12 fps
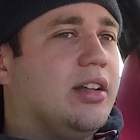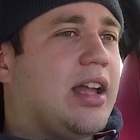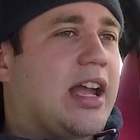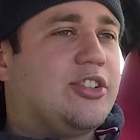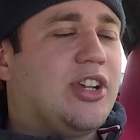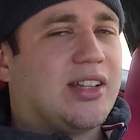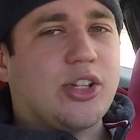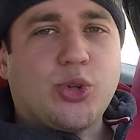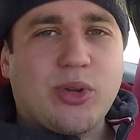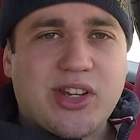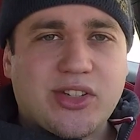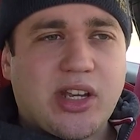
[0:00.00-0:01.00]
and you get the
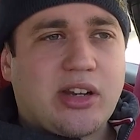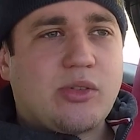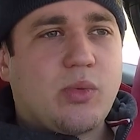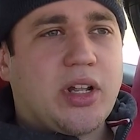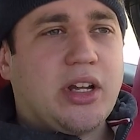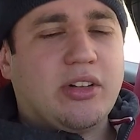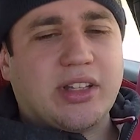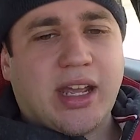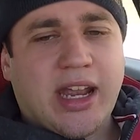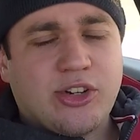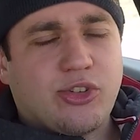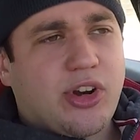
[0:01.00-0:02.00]
twitchy steering wheel, and
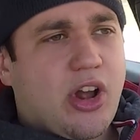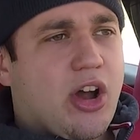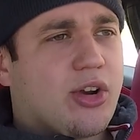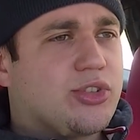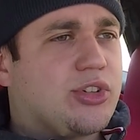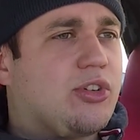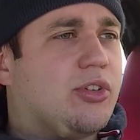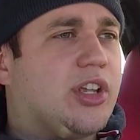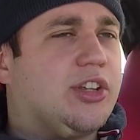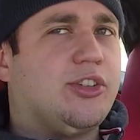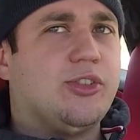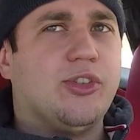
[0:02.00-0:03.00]
the Android Auto's
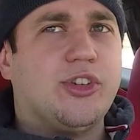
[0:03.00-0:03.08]
annoying you,